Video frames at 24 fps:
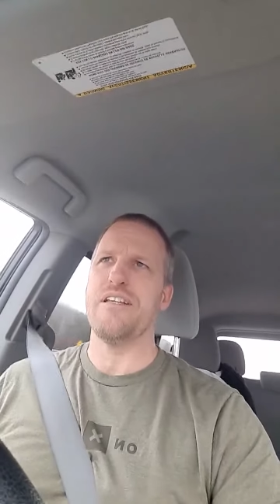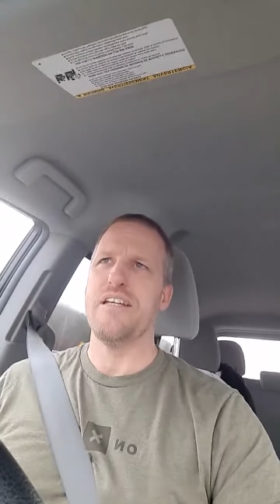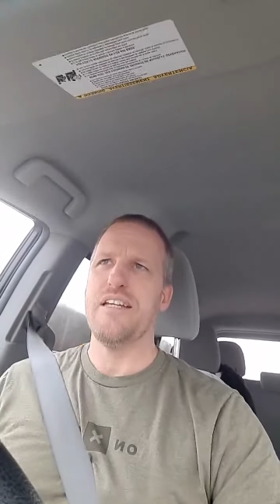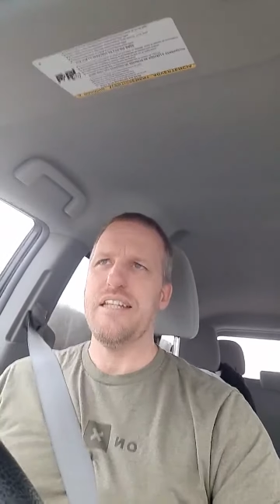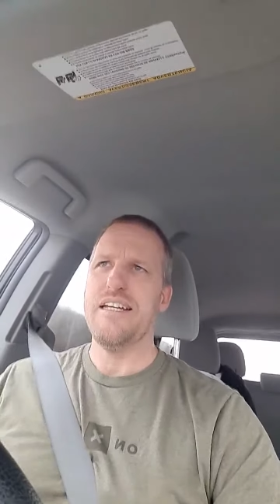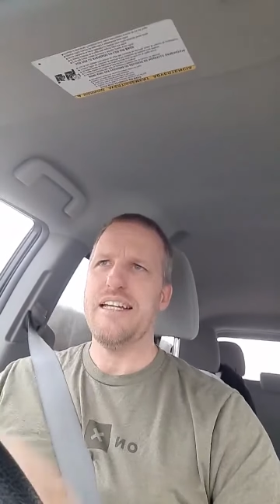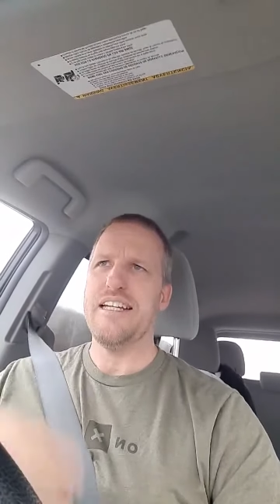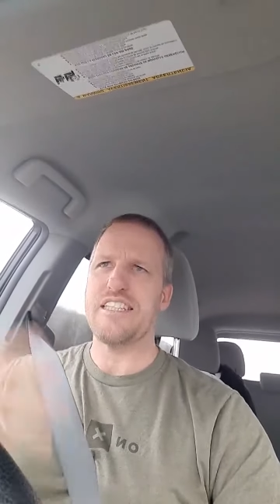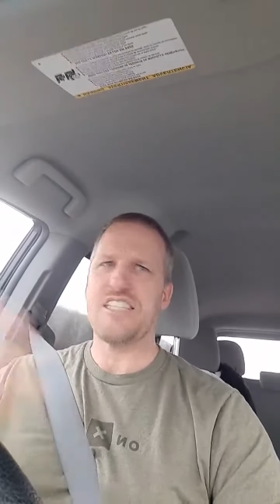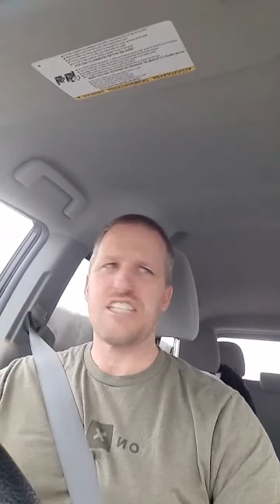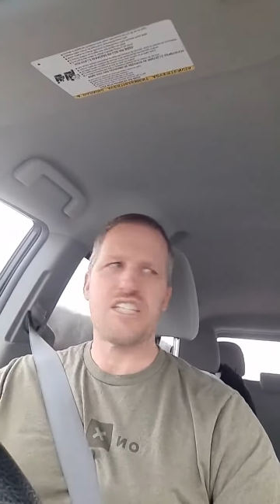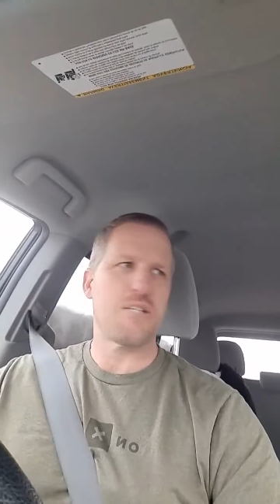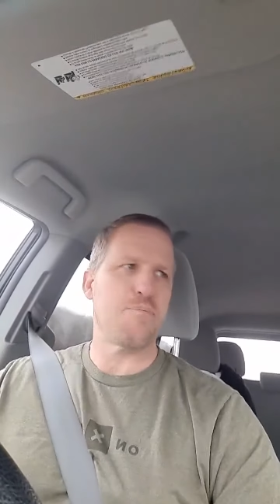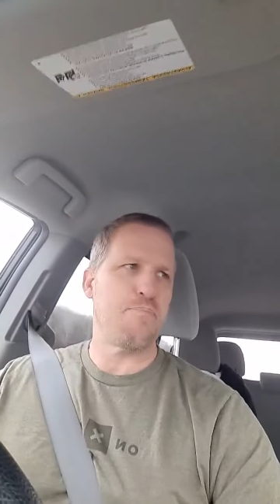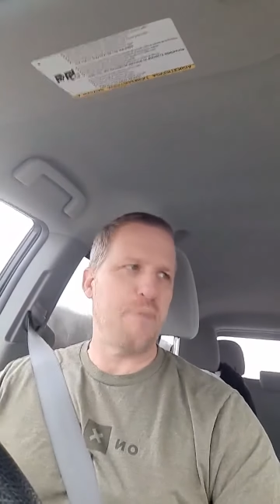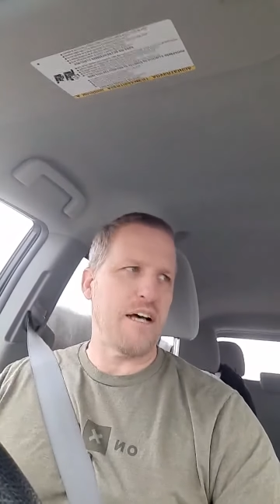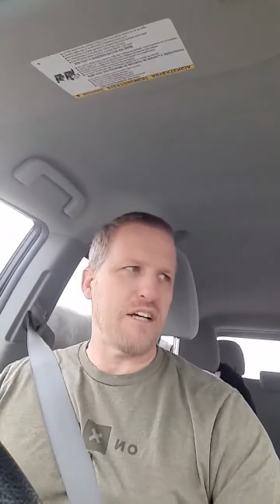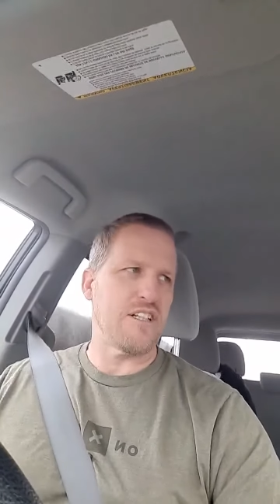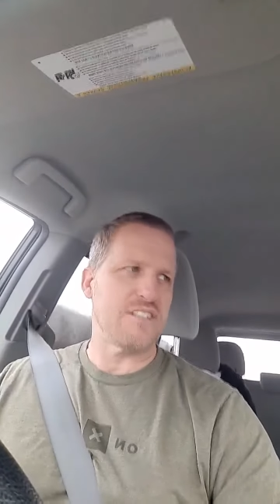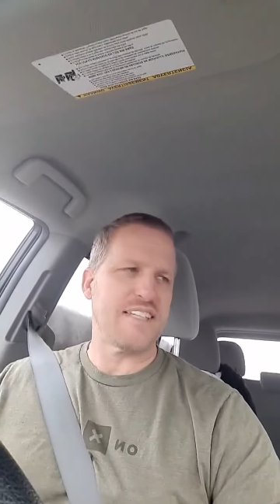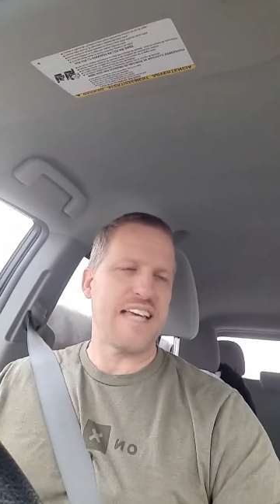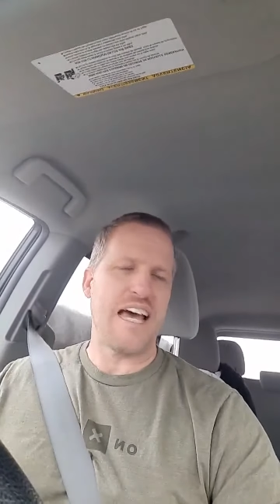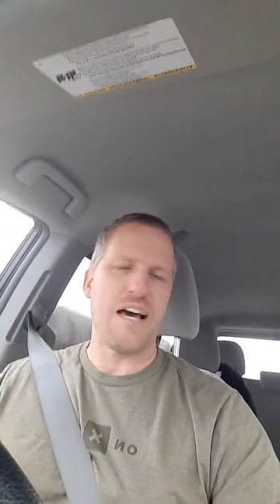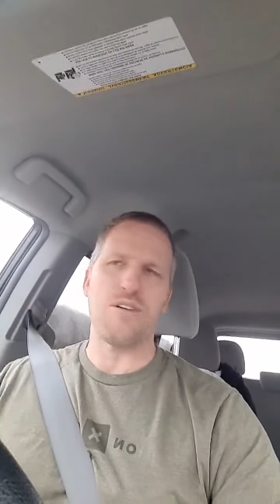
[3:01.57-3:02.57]
and it
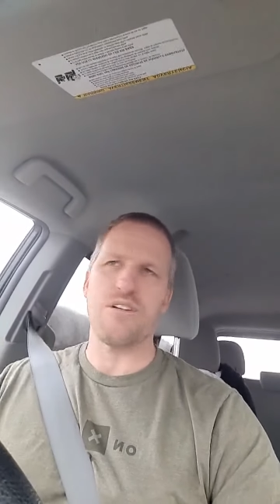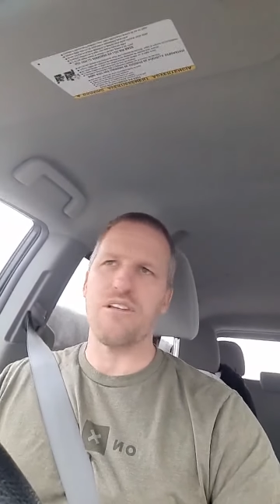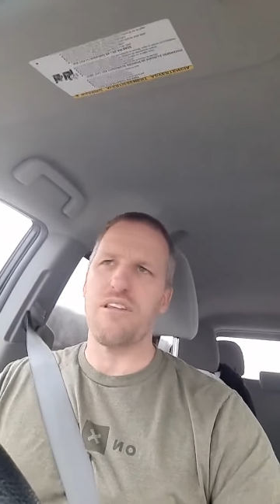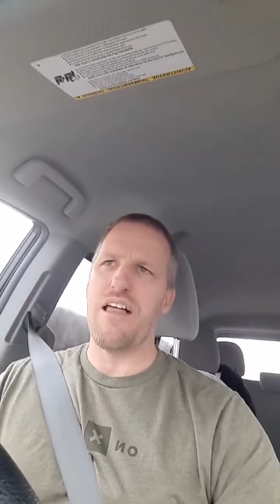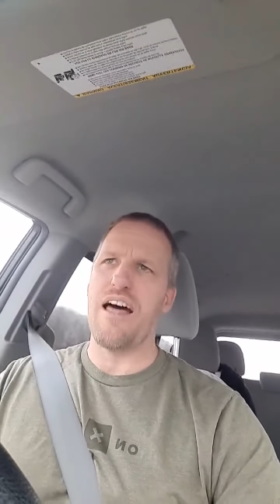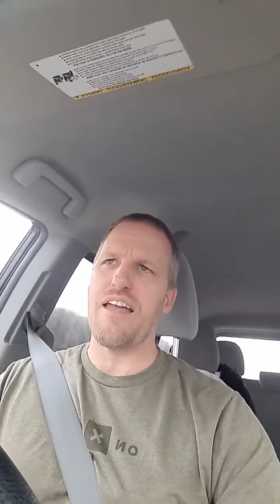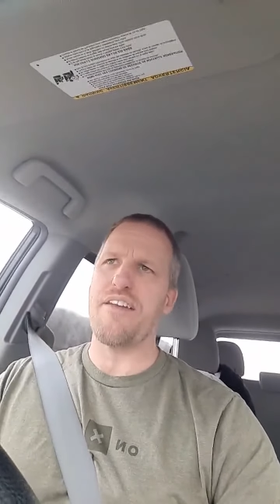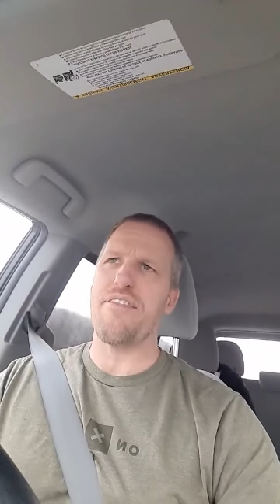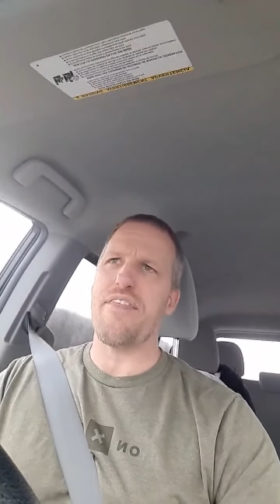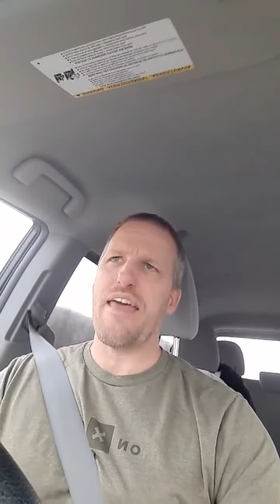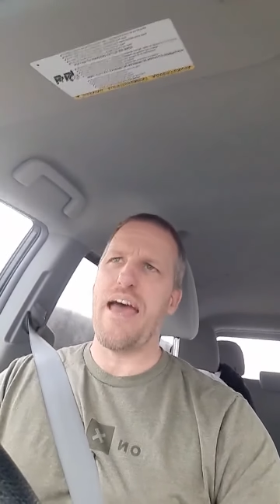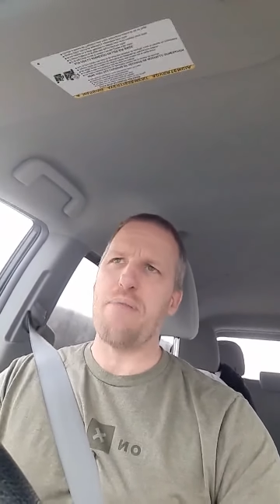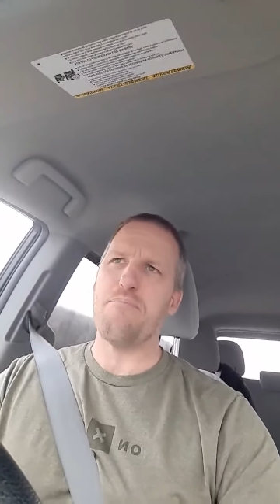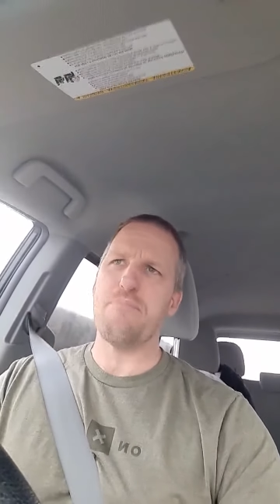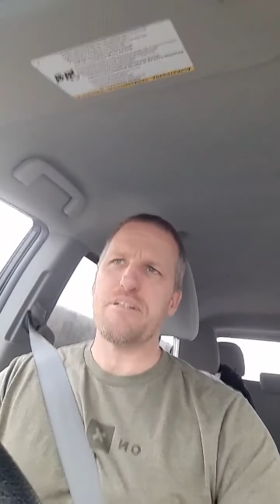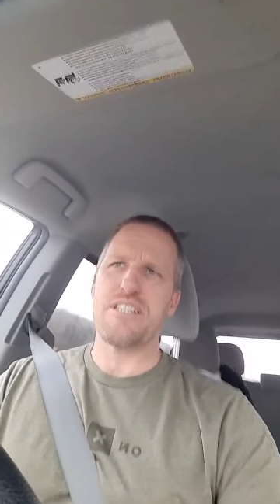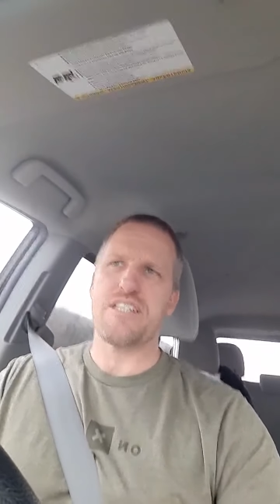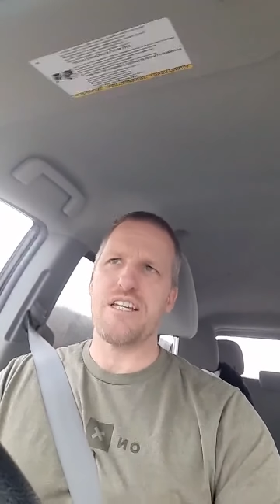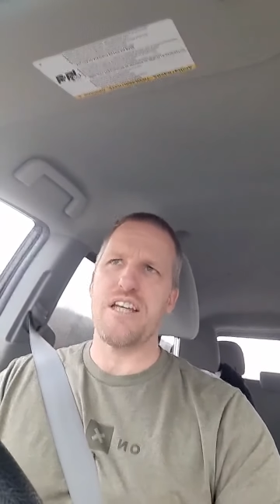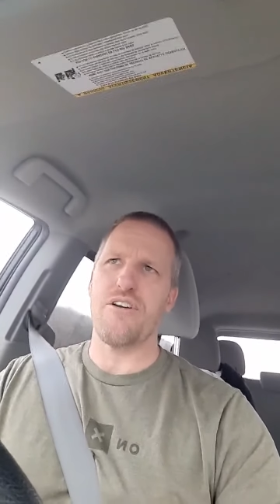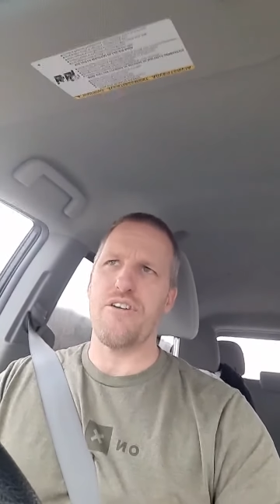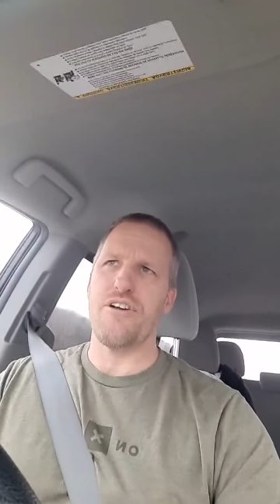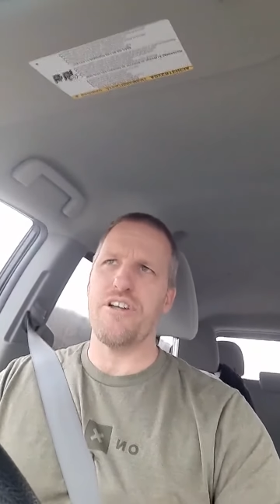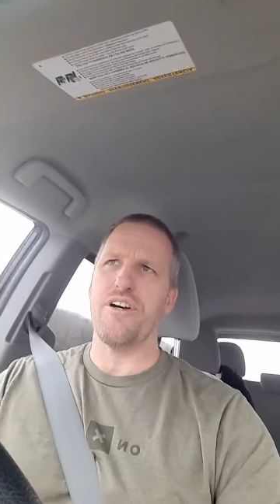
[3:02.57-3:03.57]
spells out a lot of that
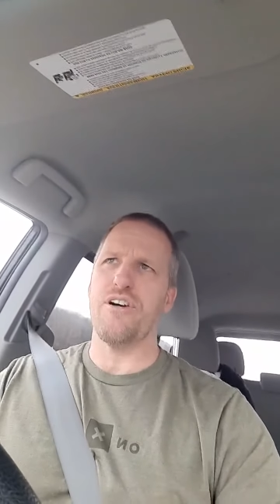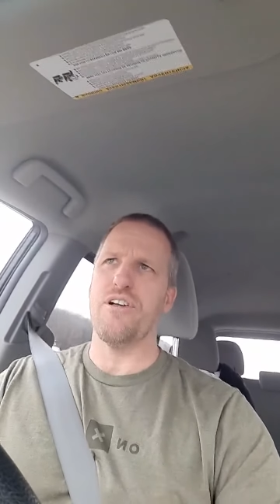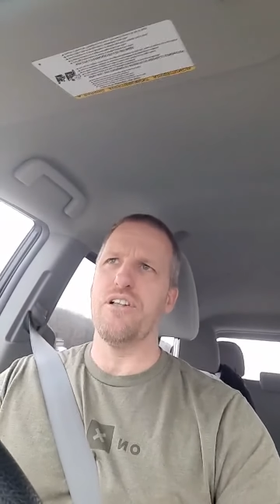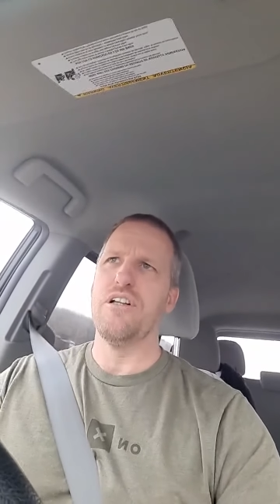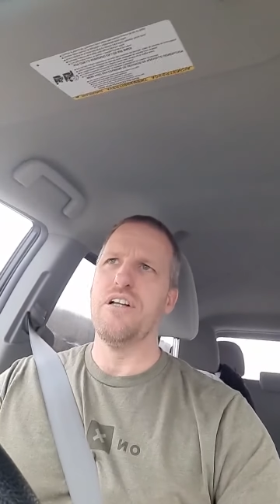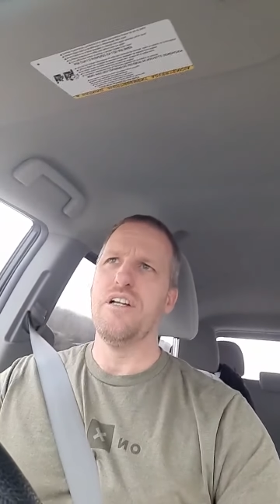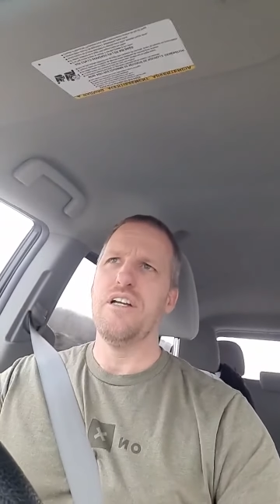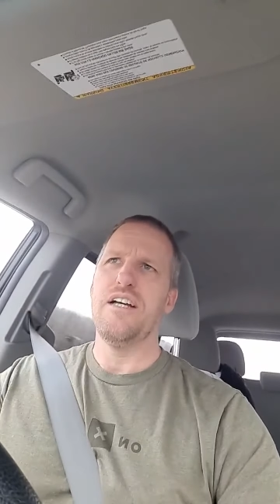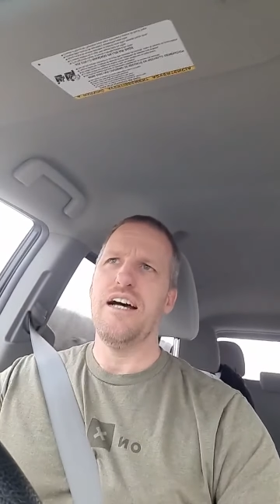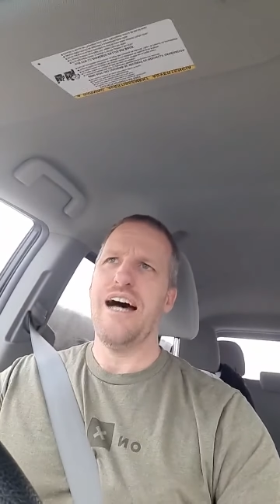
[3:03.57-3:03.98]
material